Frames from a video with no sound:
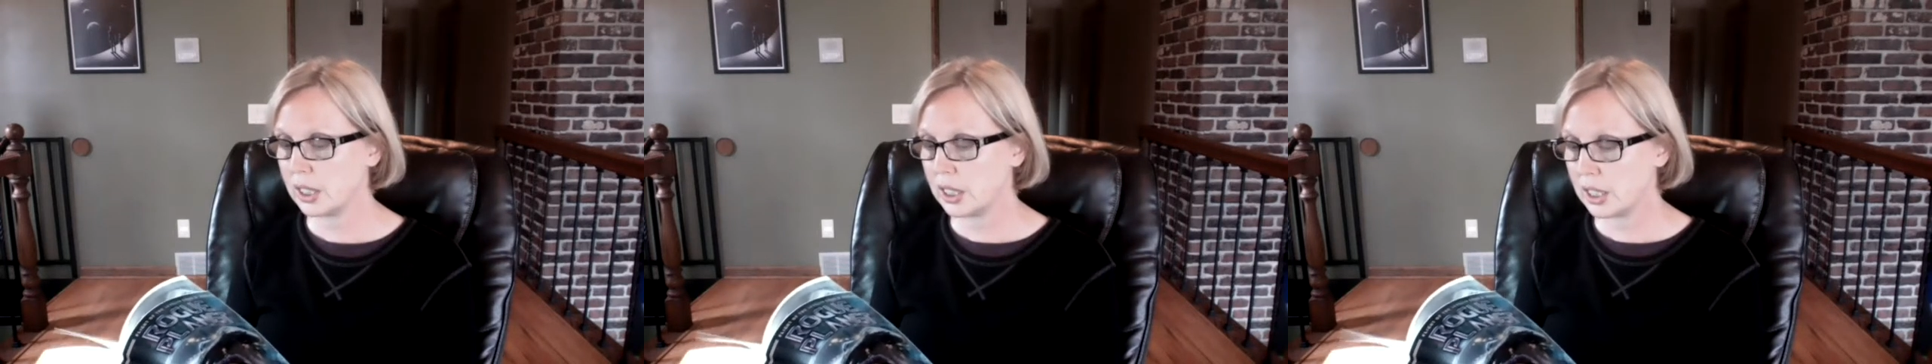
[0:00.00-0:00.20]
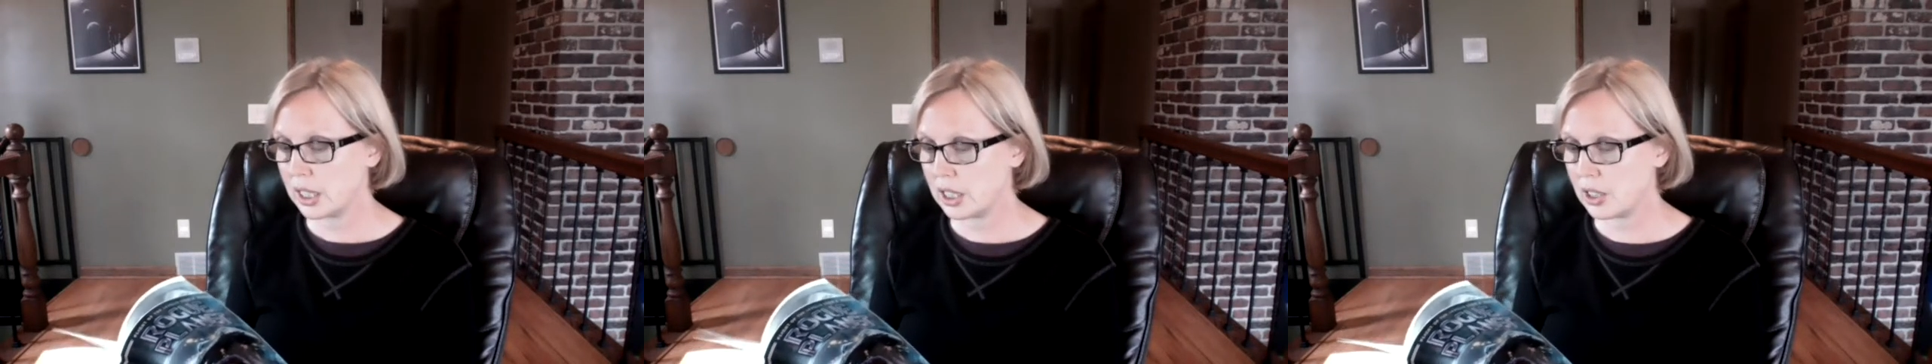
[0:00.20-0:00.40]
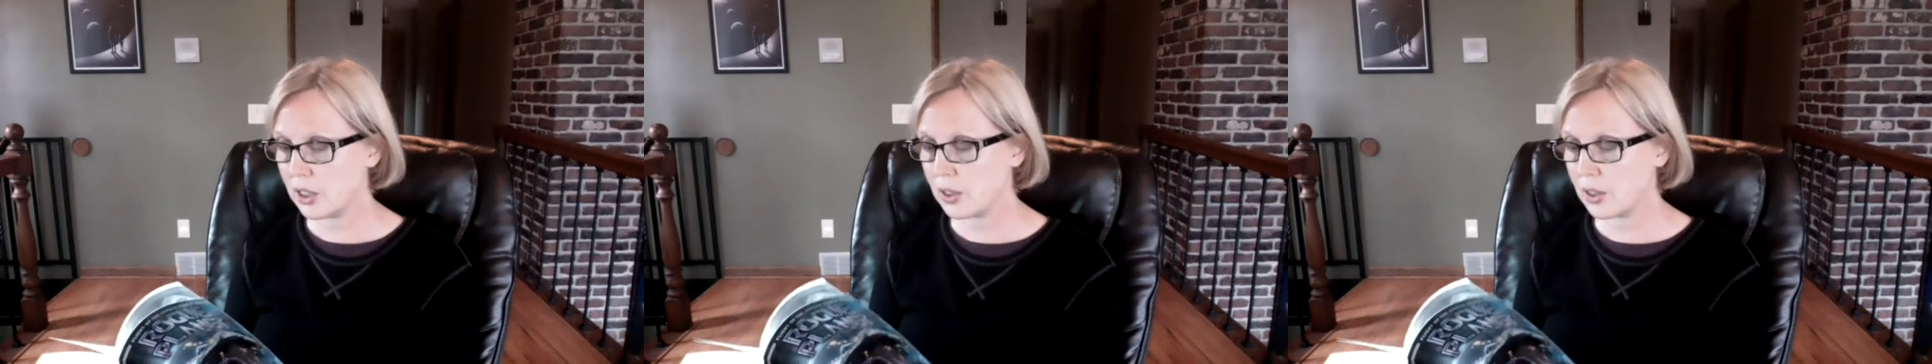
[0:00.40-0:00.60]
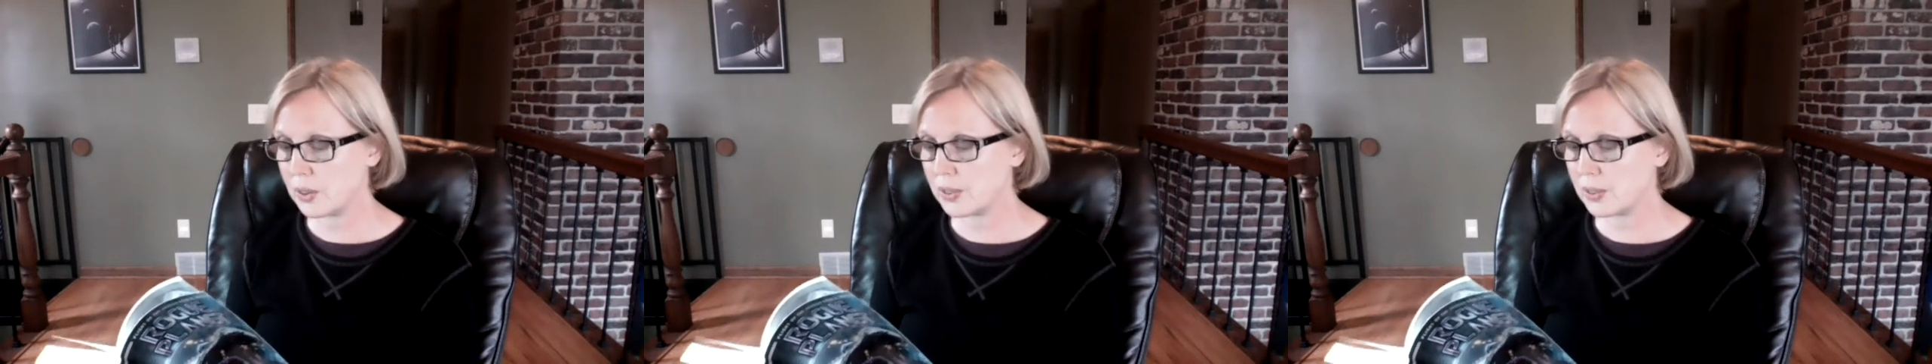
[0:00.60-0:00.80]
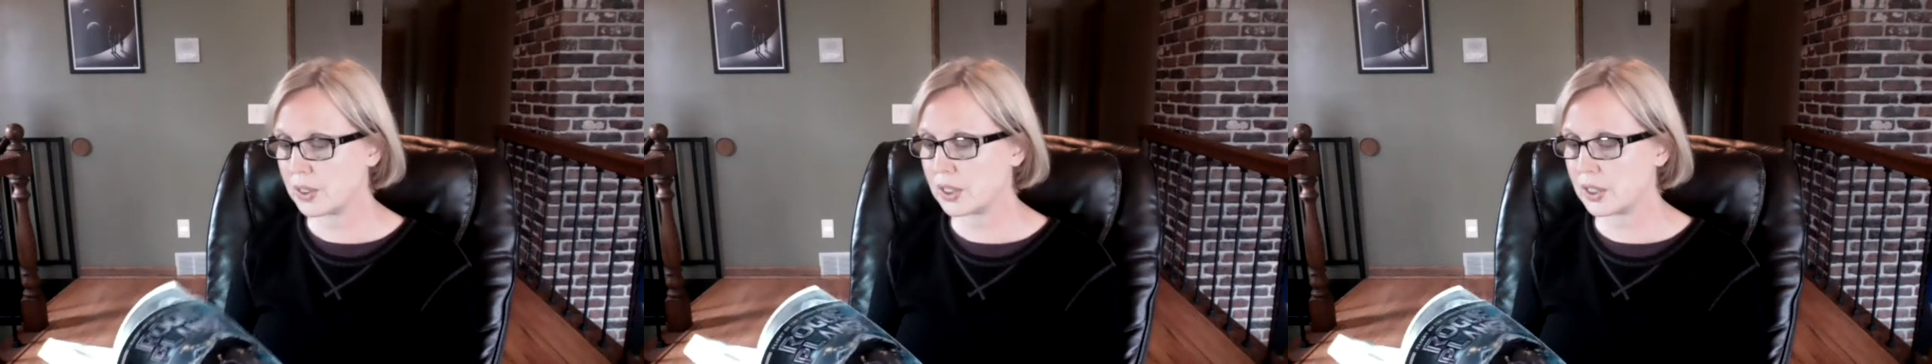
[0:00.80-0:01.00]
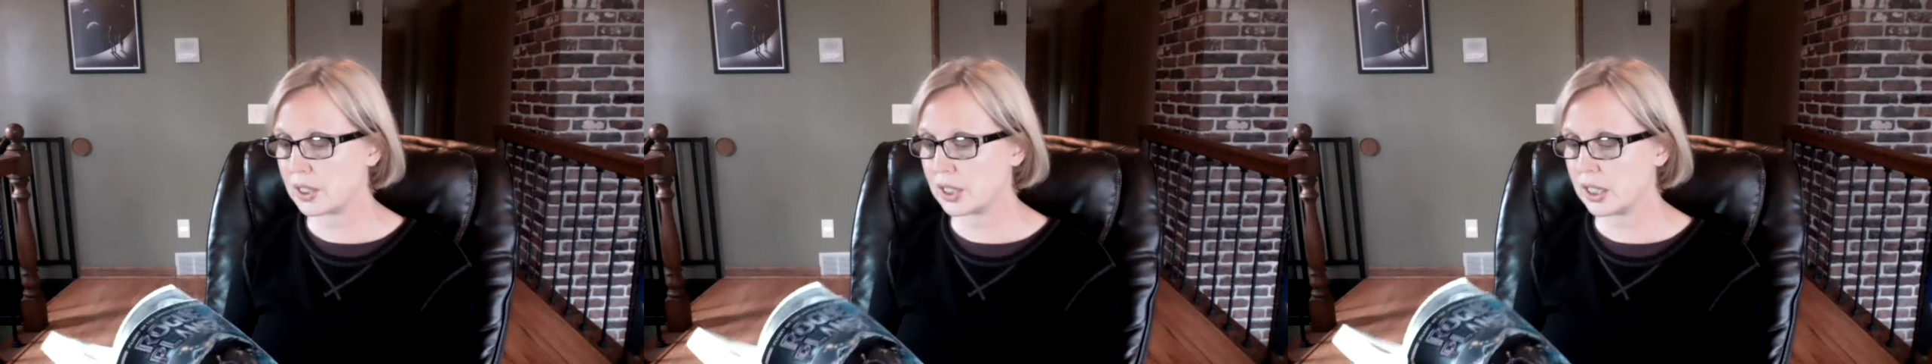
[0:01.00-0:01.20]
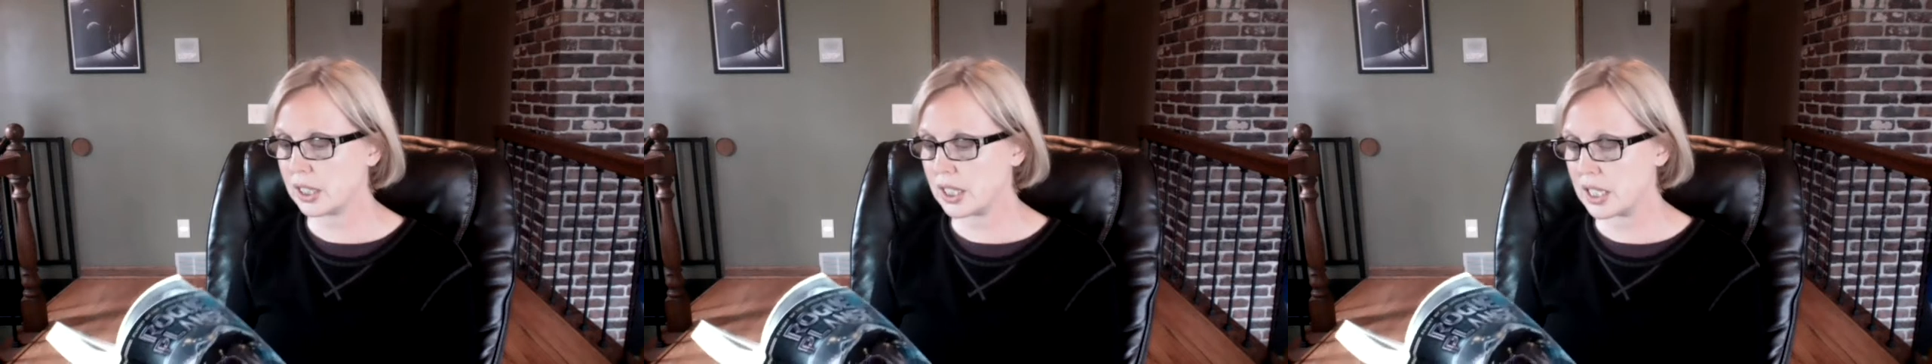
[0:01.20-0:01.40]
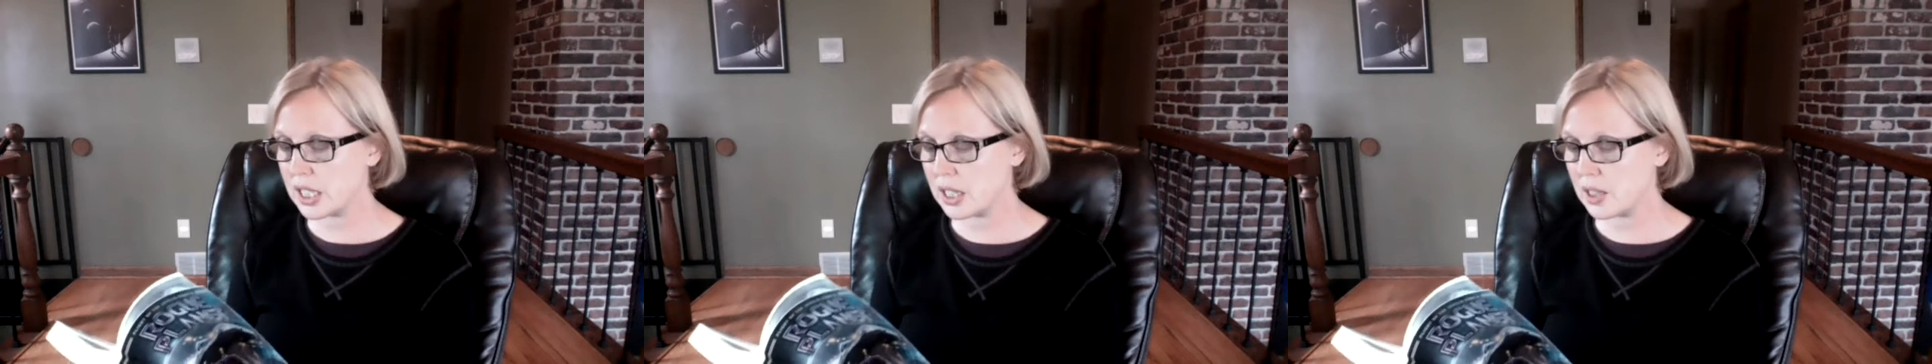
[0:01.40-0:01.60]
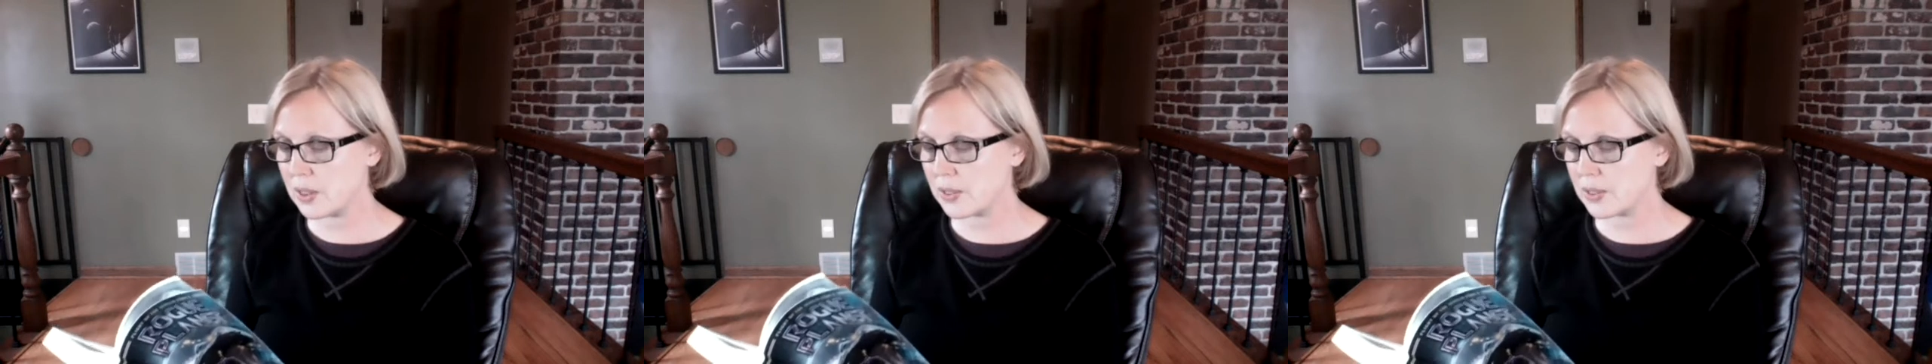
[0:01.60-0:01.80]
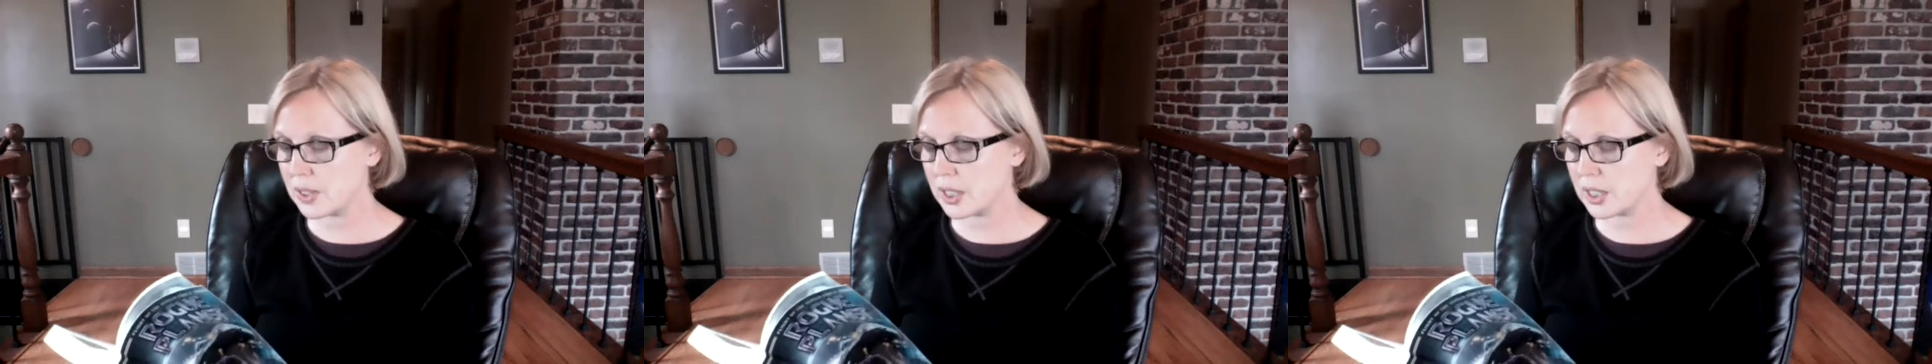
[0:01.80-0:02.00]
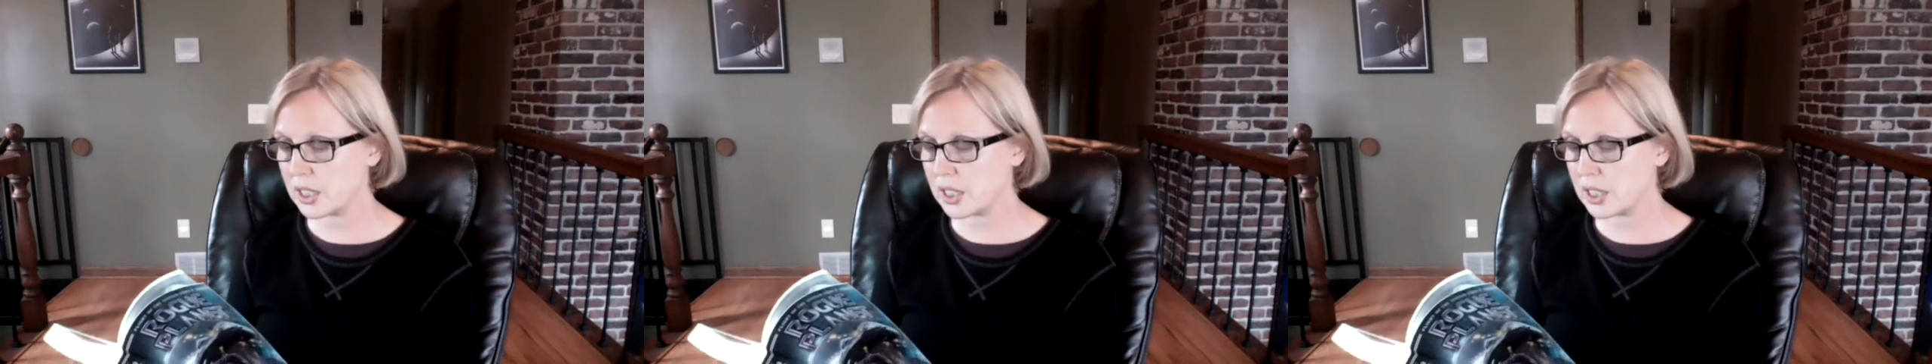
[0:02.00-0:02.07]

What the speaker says: and over and over.